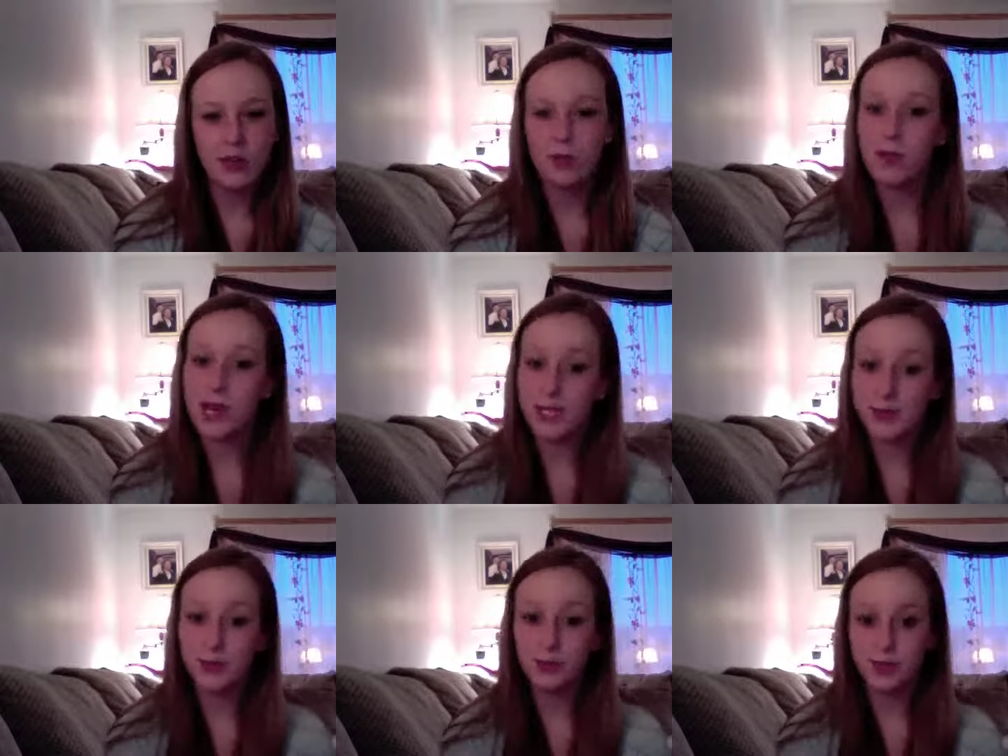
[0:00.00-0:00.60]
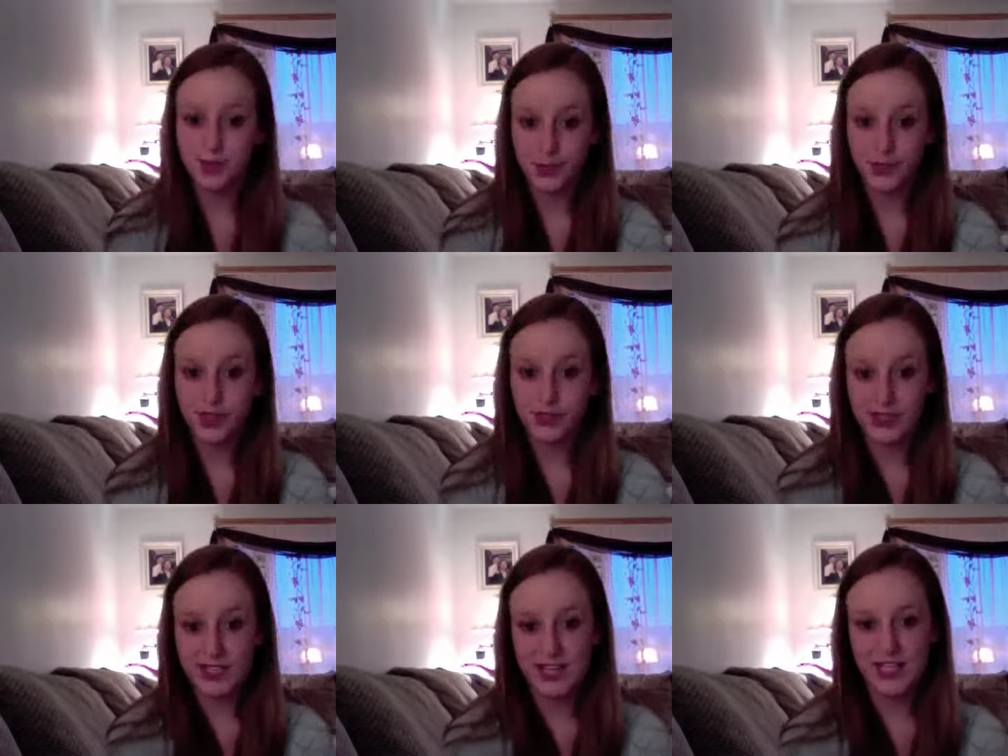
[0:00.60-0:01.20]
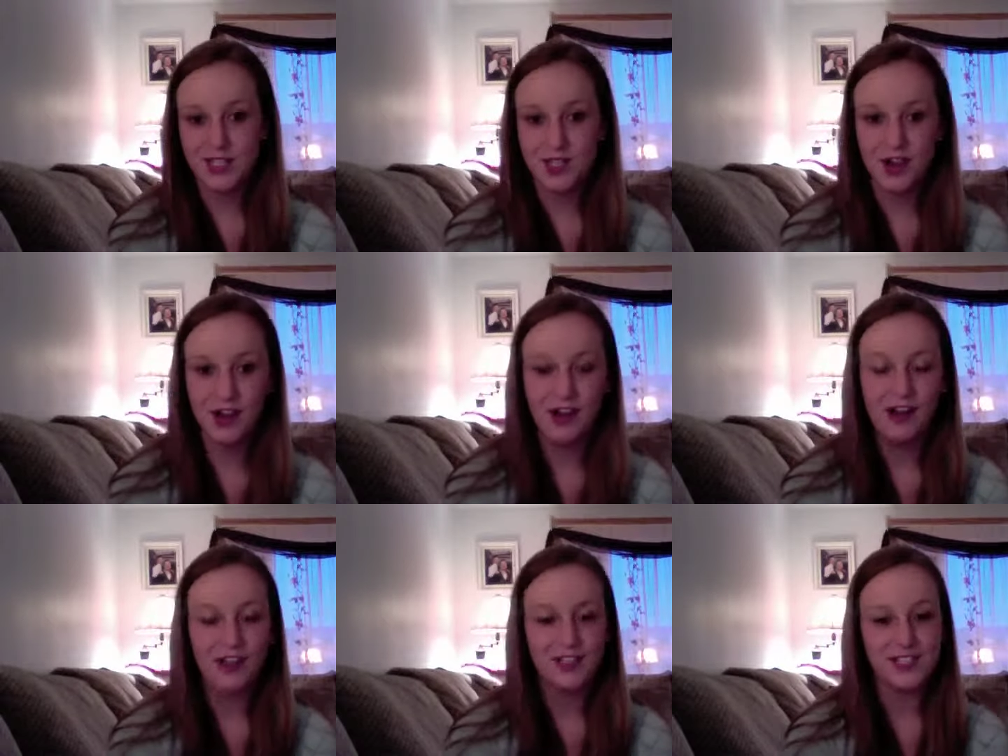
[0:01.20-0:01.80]
the possible results of the test
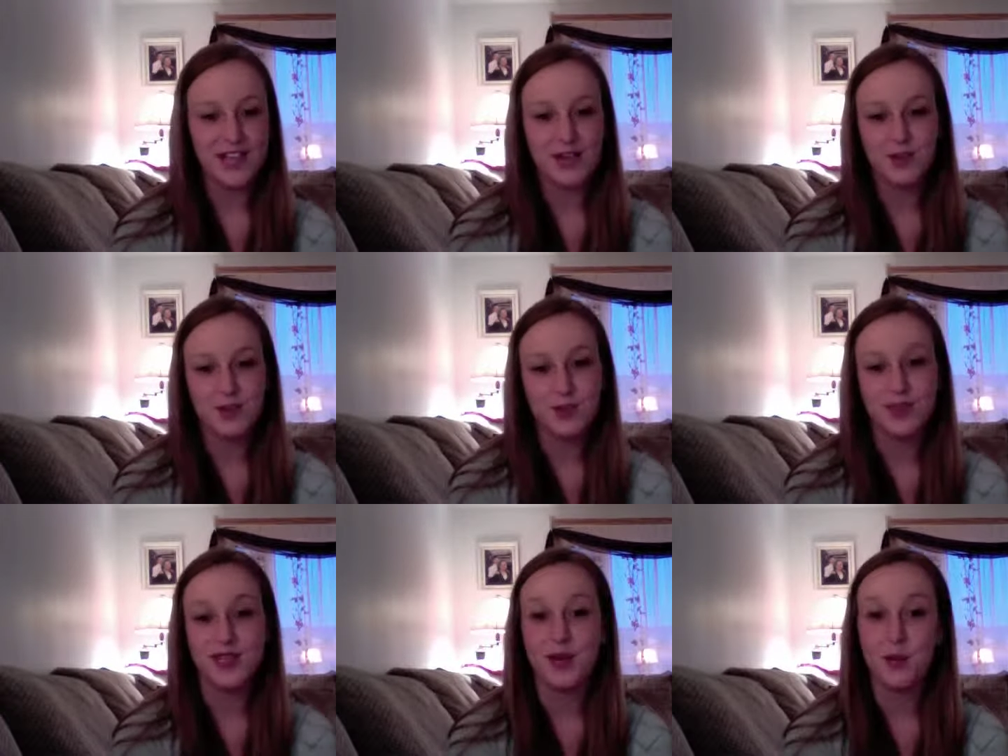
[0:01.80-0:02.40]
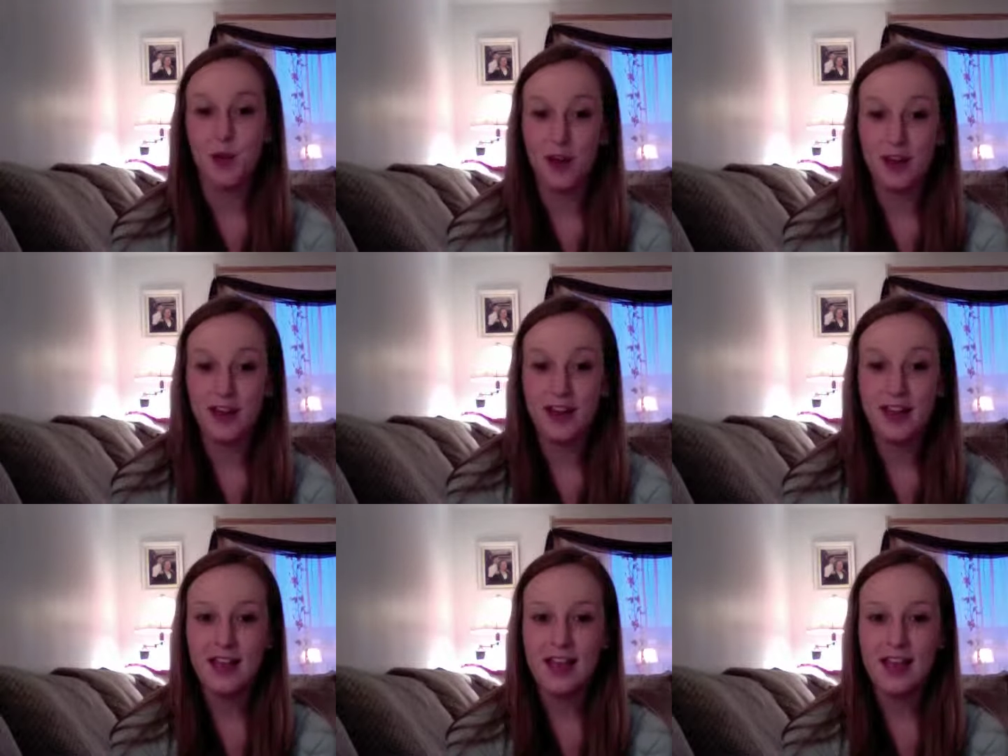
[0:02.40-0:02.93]
are, I'll decide which ones I want